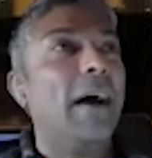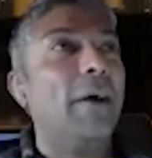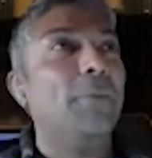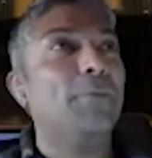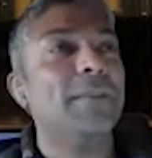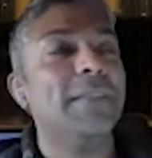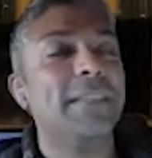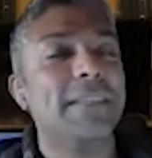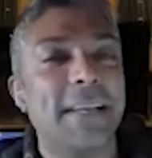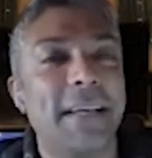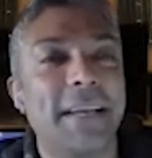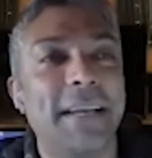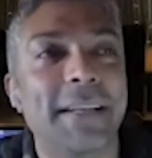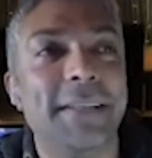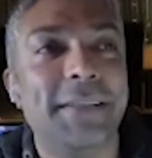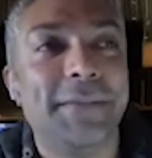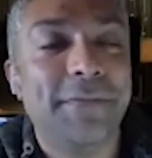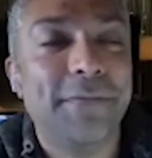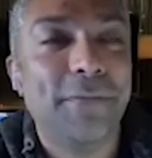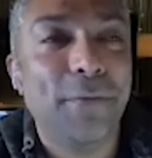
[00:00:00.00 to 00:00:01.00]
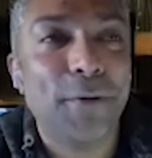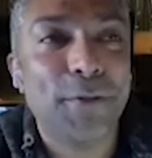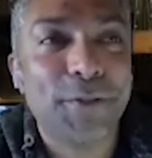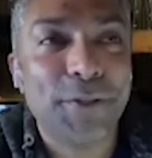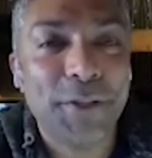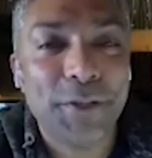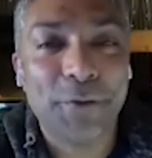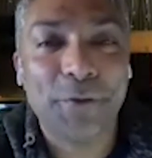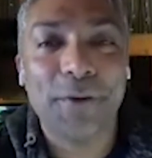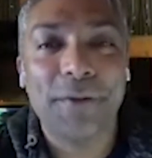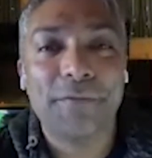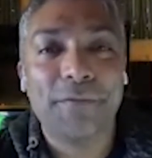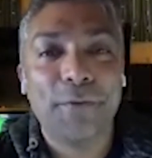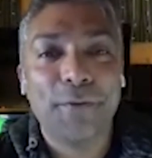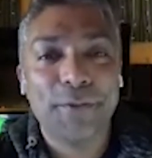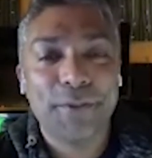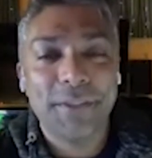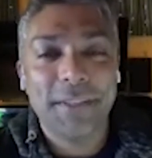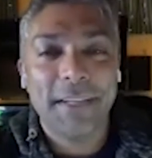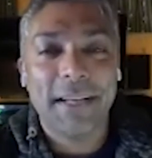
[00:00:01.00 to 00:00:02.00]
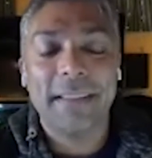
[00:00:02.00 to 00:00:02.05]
I wouldn't say it's fortunate or unfortunate.